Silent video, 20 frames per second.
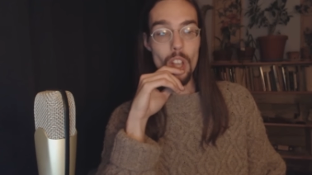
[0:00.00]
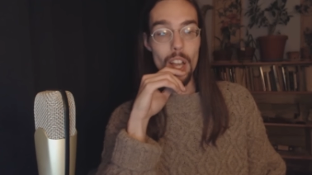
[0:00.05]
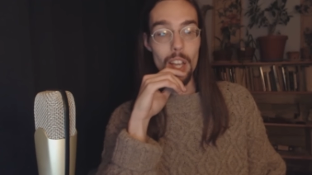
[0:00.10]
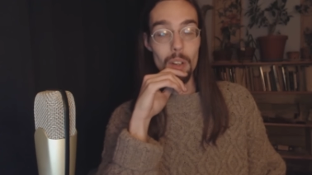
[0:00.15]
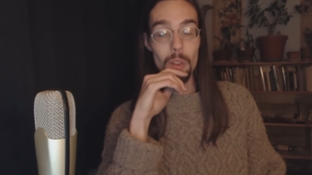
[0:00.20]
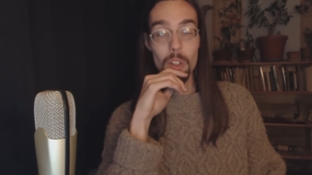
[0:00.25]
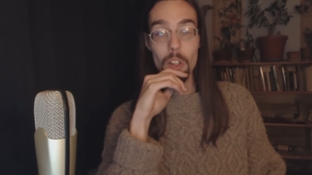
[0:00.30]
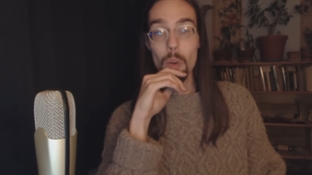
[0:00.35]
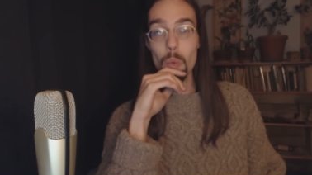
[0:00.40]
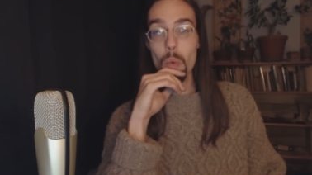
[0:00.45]

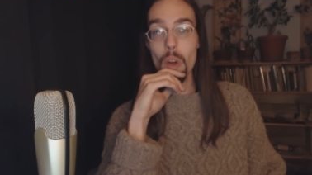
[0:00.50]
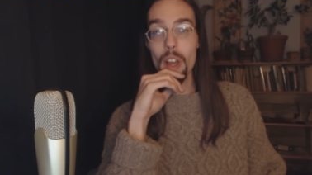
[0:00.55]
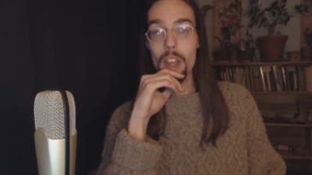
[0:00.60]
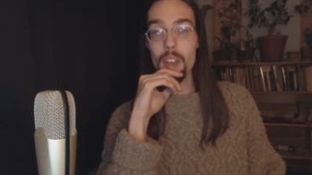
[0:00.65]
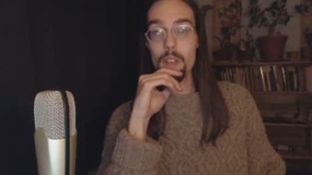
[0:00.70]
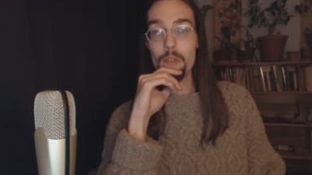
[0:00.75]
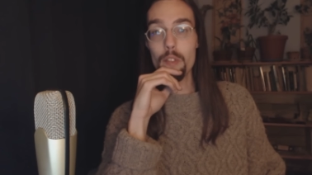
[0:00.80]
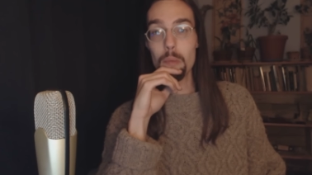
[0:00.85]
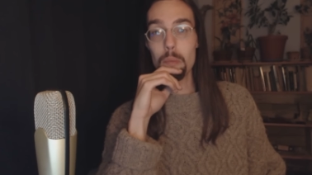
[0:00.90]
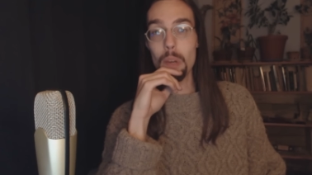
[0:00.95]
I don't know why
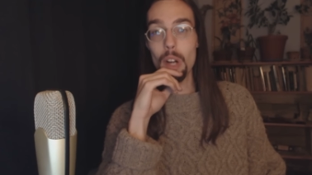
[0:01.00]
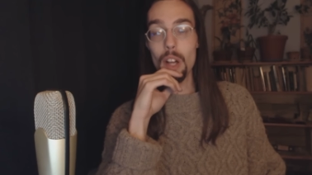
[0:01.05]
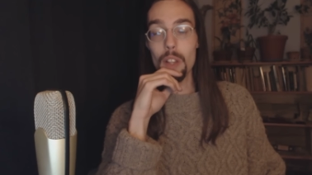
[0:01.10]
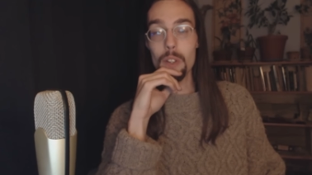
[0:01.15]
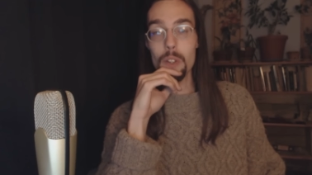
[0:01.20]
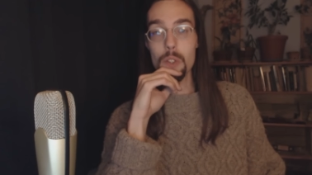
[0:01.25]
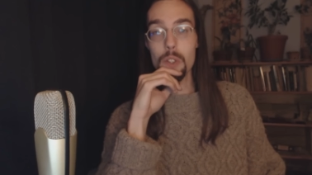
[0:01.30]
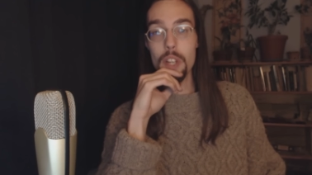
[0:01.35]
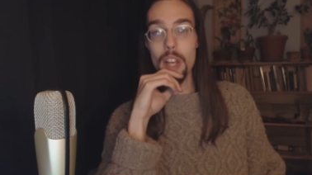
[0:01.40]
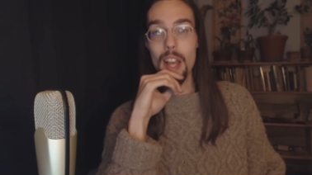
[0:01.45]
even
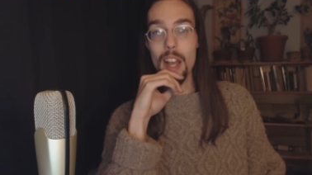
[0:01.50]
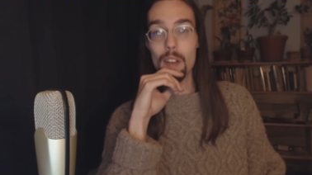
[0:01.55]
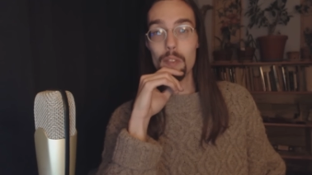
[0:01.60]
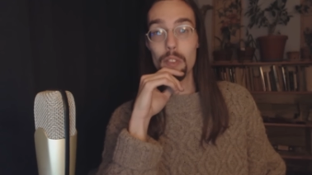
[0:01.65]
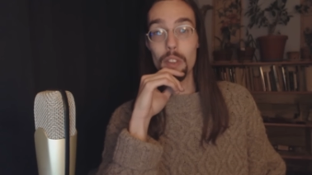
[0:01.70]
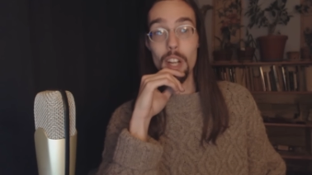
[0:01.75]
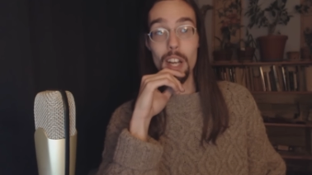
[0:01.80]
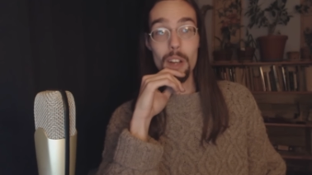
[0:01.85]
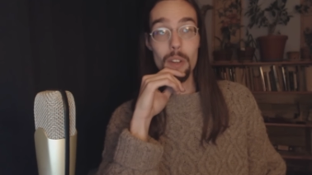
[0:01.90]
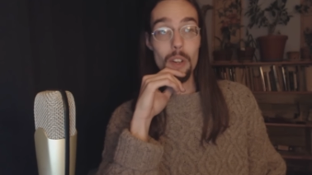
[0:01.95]
bothers to
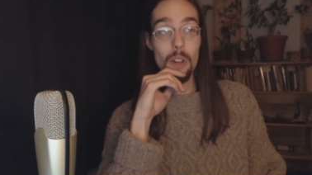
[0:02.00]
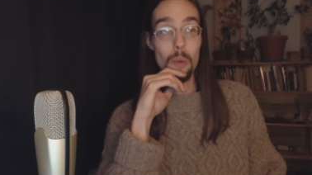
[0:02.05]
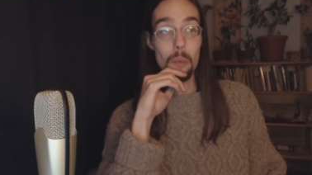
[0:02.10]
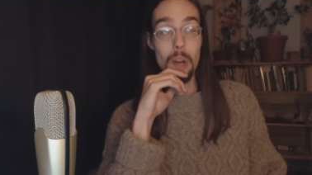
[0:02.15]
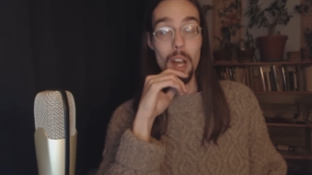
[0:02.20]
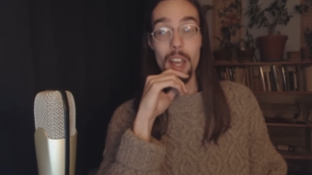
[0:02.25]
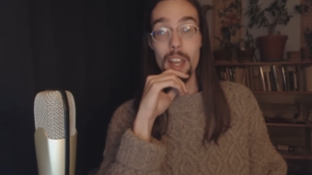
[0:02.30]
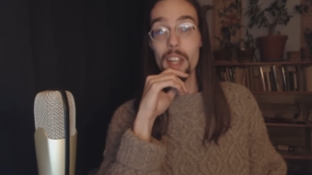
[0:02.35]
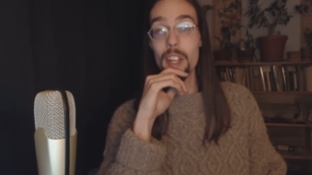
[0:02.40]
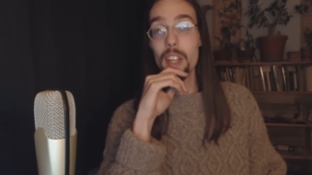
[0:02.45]
have one. I don't know
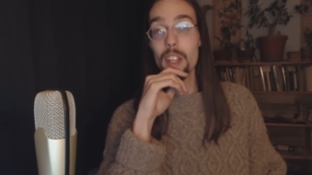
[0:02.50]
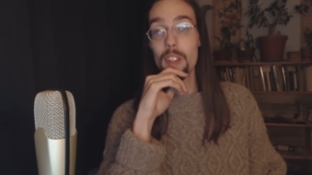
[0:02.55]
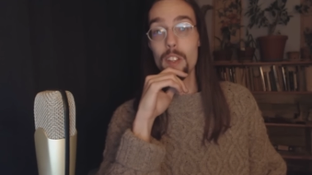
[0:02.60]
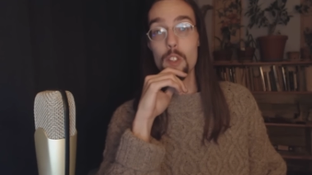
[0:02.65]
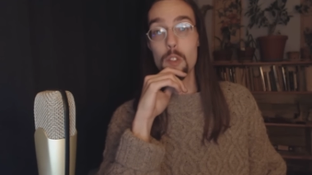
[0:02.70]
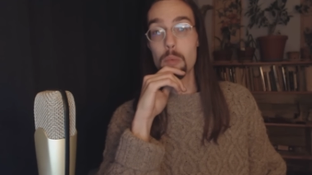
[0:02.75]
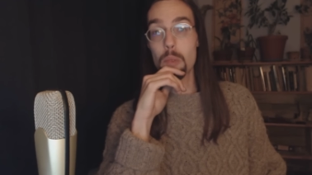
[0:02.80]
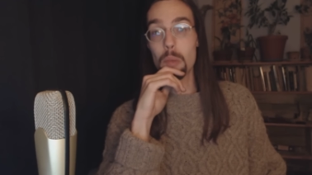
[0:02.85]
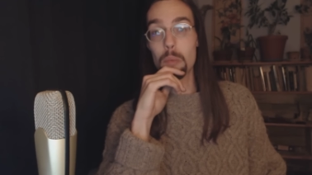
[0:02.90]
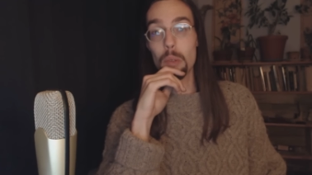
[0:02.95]
why any of
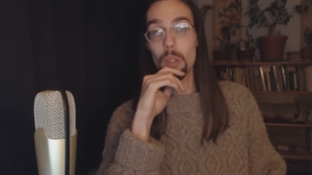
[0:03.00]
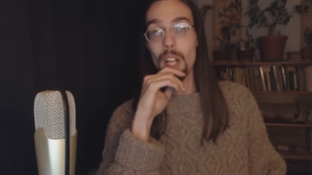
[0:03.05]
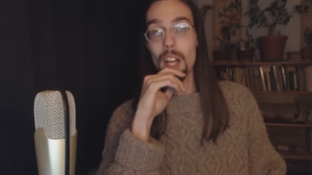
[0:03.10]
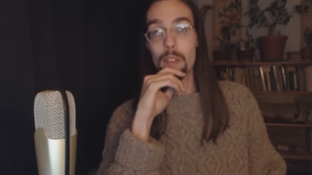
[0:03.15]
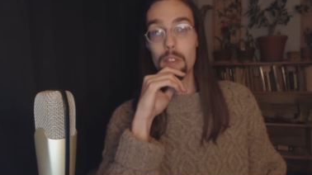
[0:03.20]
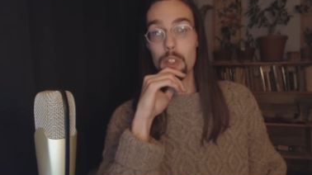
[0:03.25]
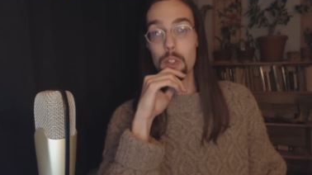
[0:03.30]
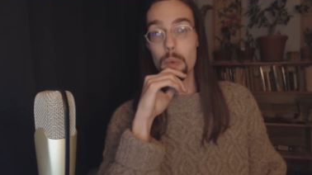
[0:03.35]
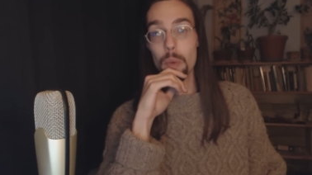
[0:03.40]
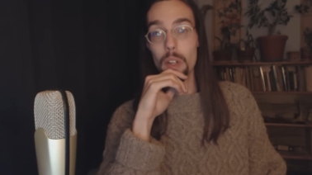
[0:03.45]
these people
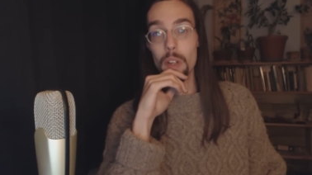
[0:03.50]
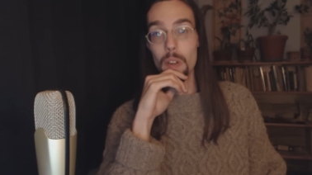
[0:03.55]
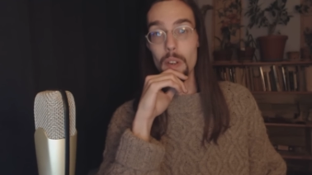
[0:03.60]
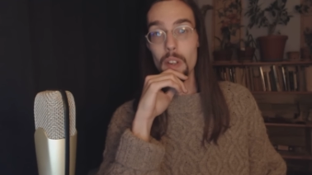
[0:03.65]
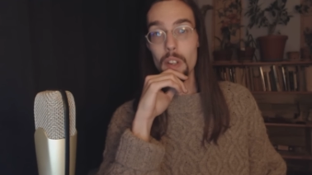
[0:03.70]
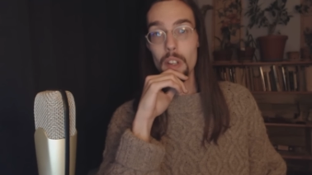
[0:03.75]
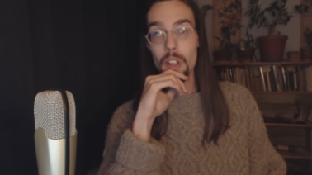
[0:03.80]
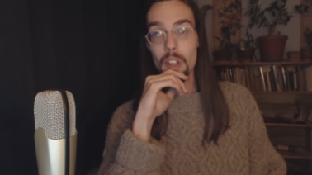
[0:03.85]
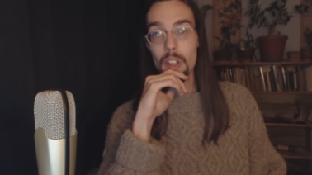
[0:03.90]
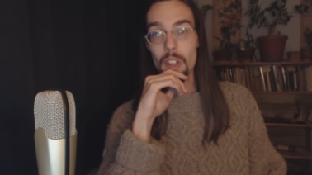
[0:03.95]
have a Twitter.